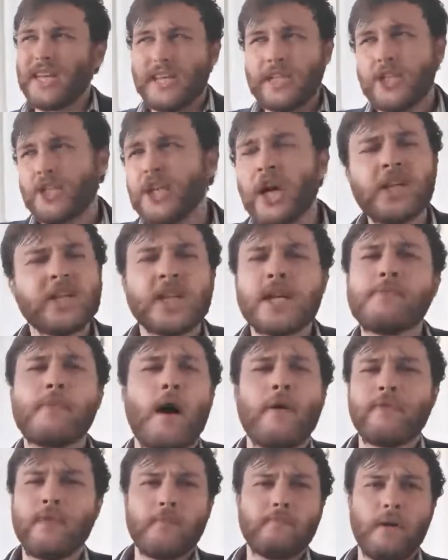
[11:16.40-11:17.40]
He's just come
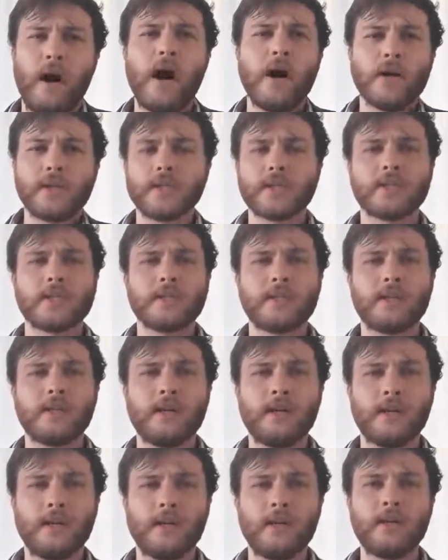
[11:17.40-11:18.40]
off the bus.
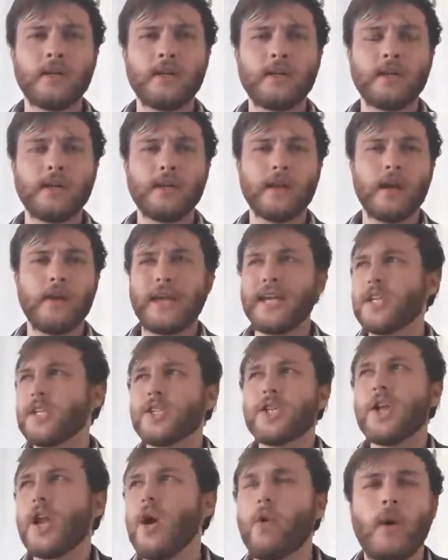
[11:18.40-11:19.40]
You know, he
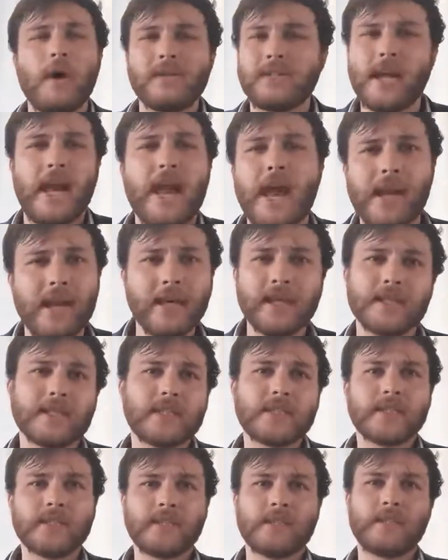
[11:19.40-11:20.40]
doesn't know what day it
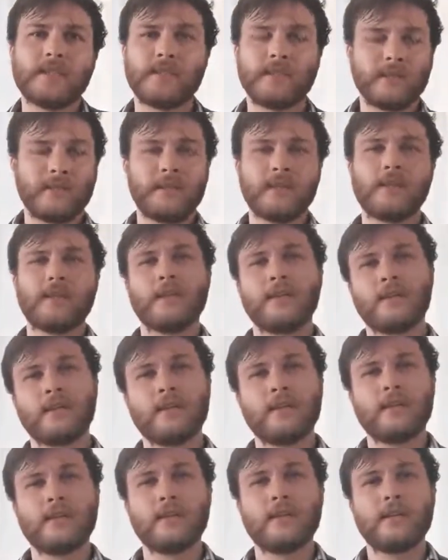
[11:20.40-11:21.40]
is.
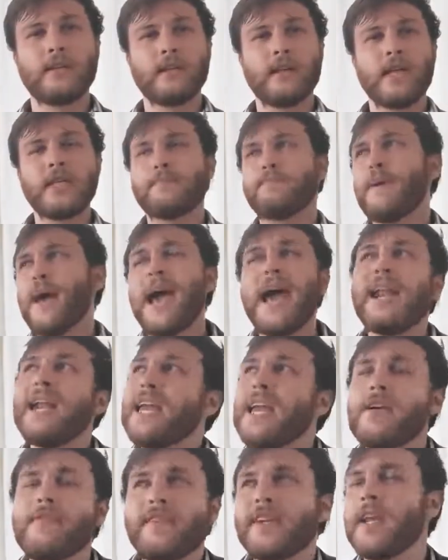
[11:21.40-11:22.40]
He's
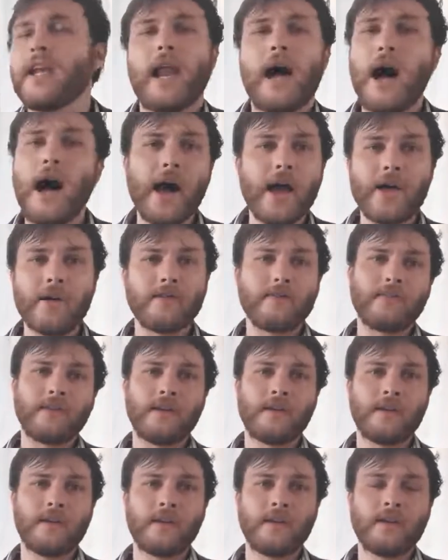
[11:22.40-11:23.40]
barely even
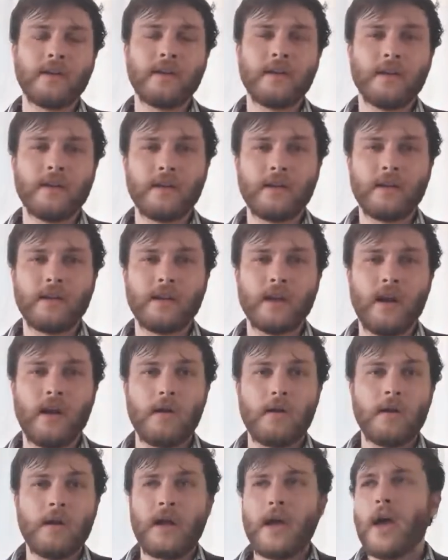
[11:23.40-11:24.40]
alive. You
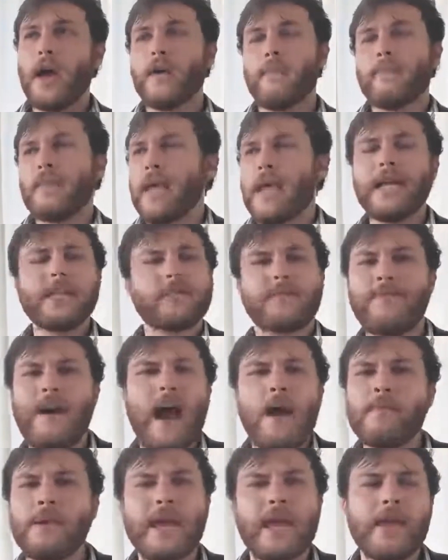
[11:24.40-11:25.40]
know, uh, his
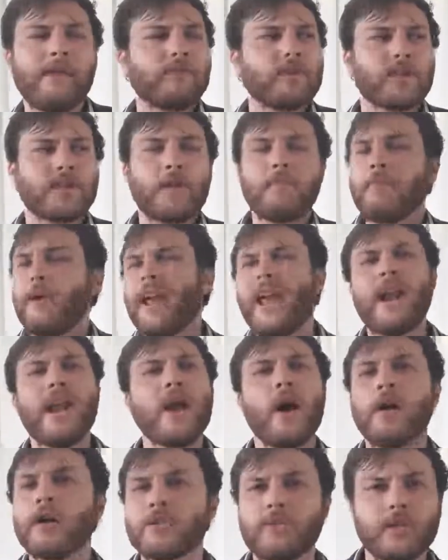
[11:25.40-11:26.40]
family have just
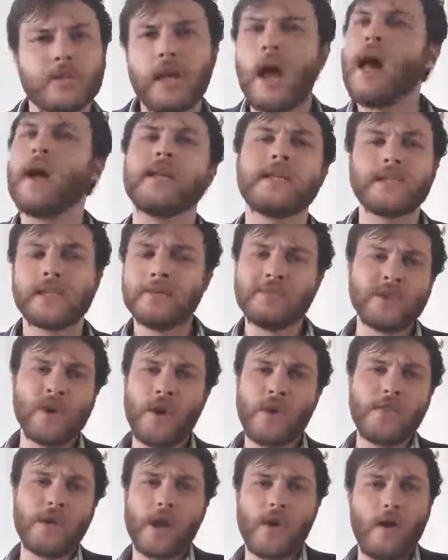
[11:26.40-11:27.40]
completely ostracized him
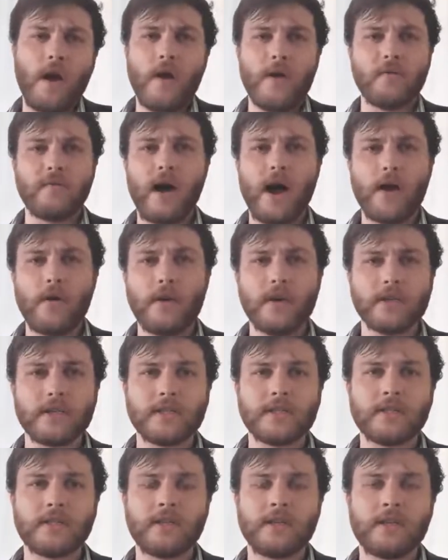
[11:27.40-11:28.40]
during the
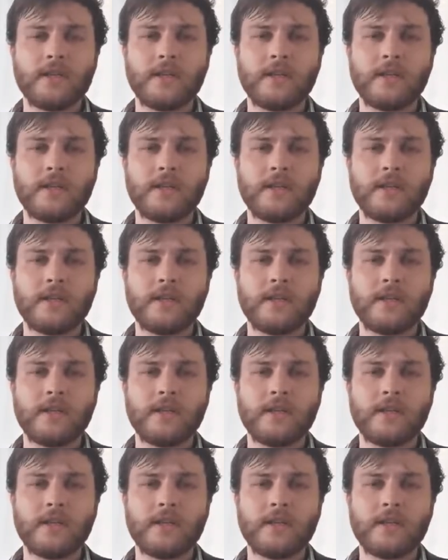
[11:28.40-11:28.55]
coronavirus.